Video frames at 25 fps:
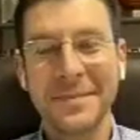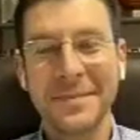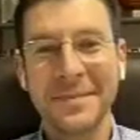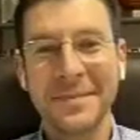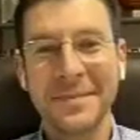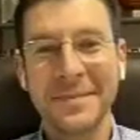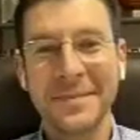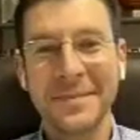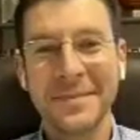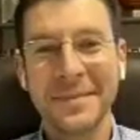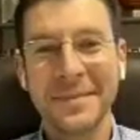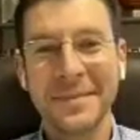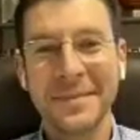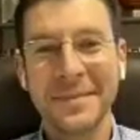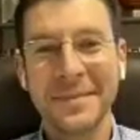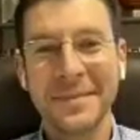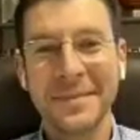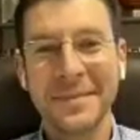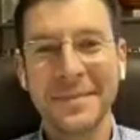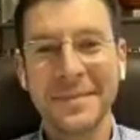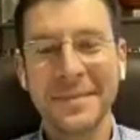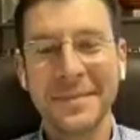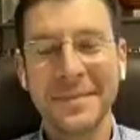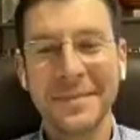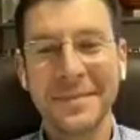
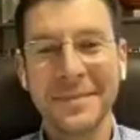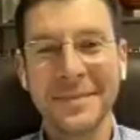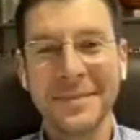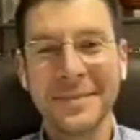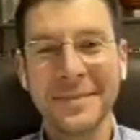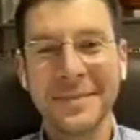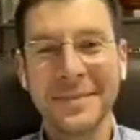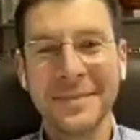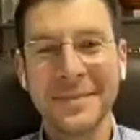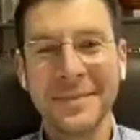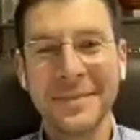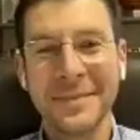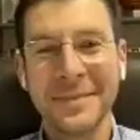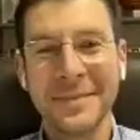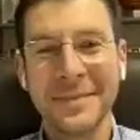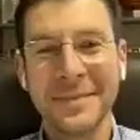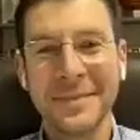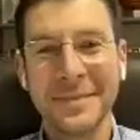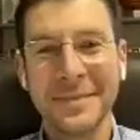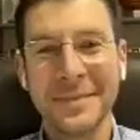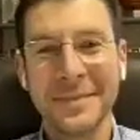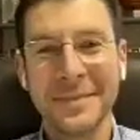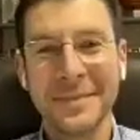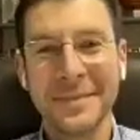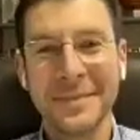
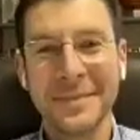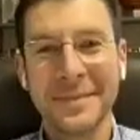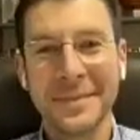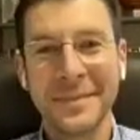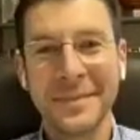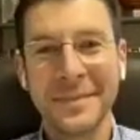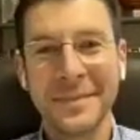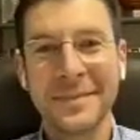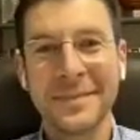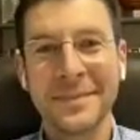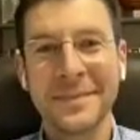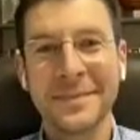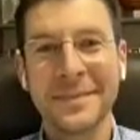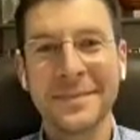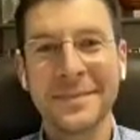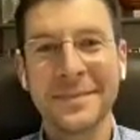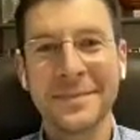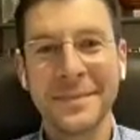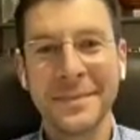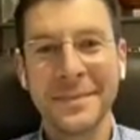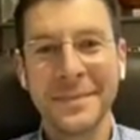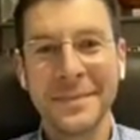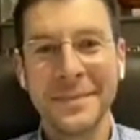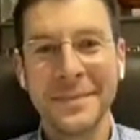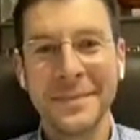
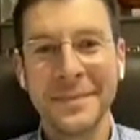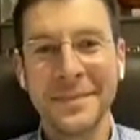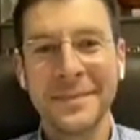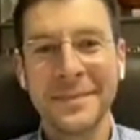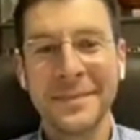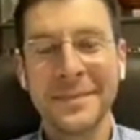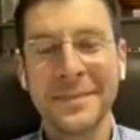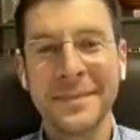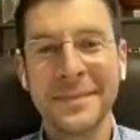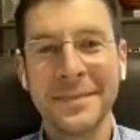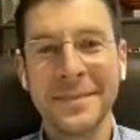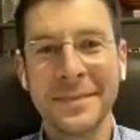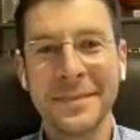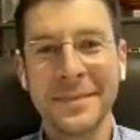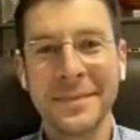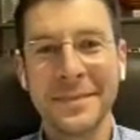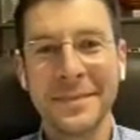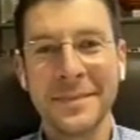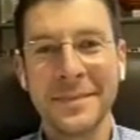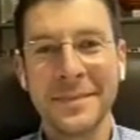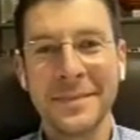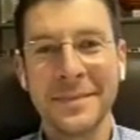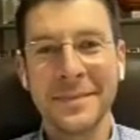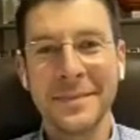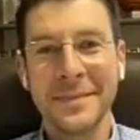
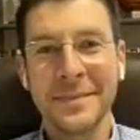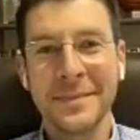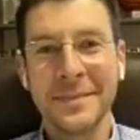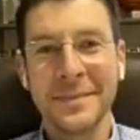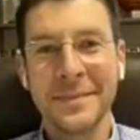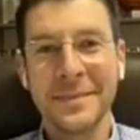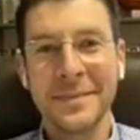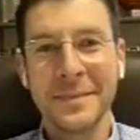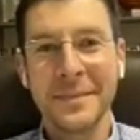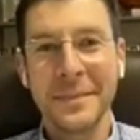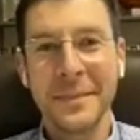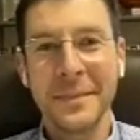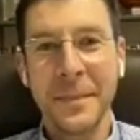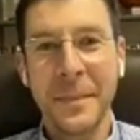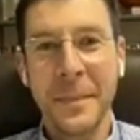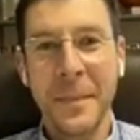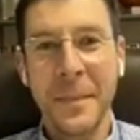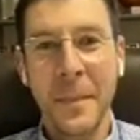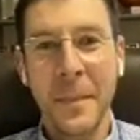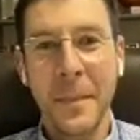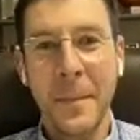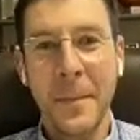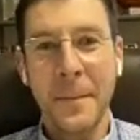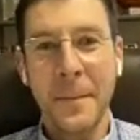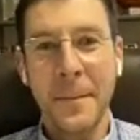
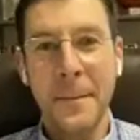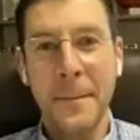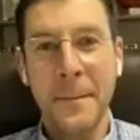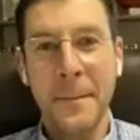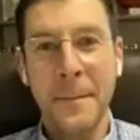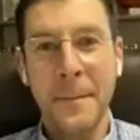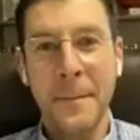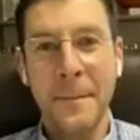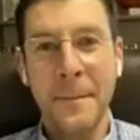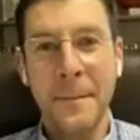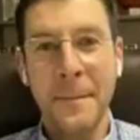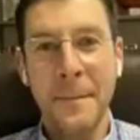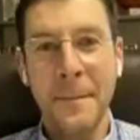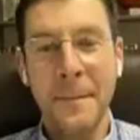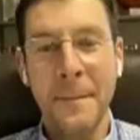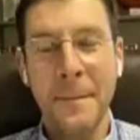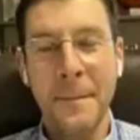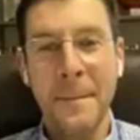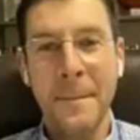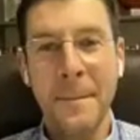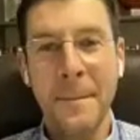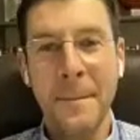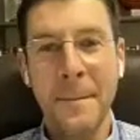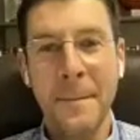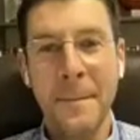(not speaking)